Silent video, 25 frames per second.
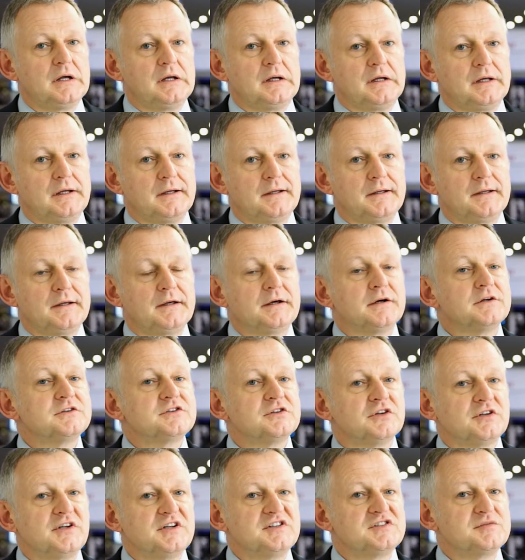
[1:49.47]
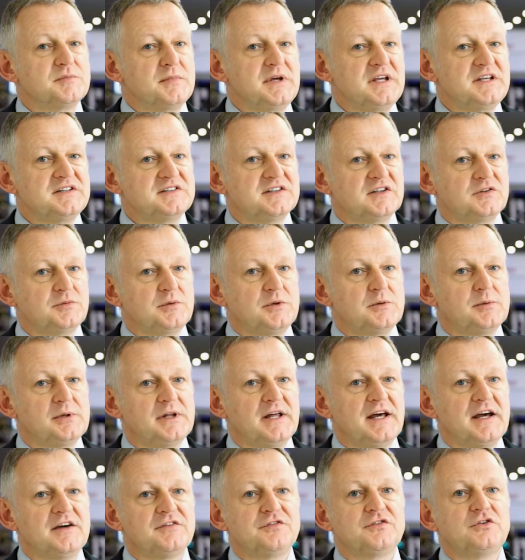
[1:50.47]
So this means that we
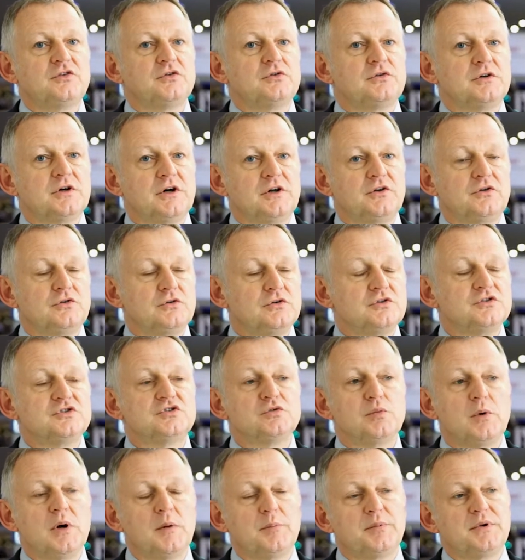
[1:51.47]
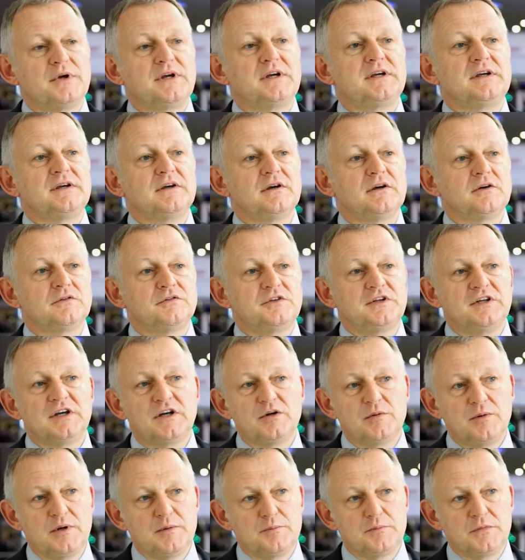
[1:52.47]
will have to do the swapping of the
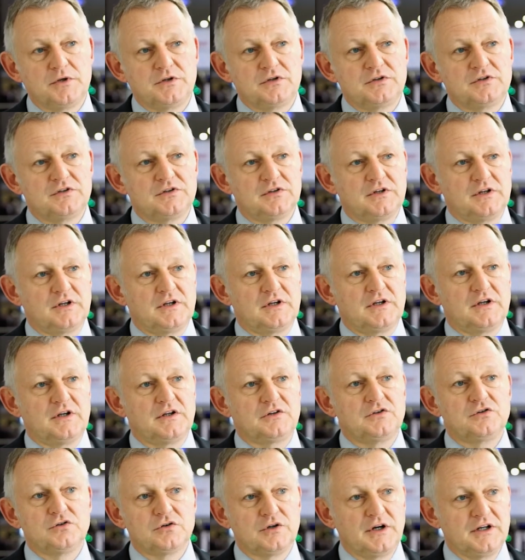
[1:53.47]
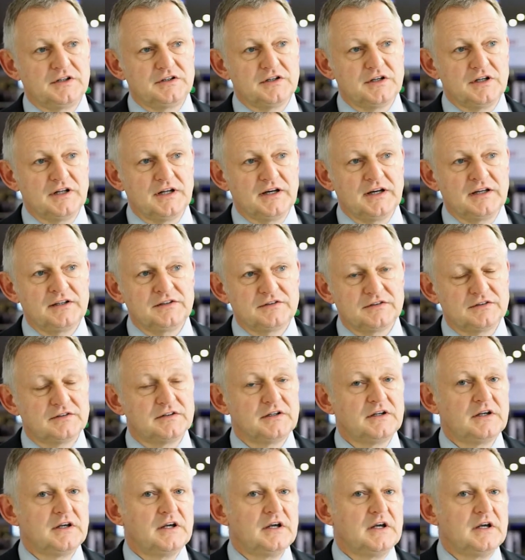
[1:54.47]
equipment during the night.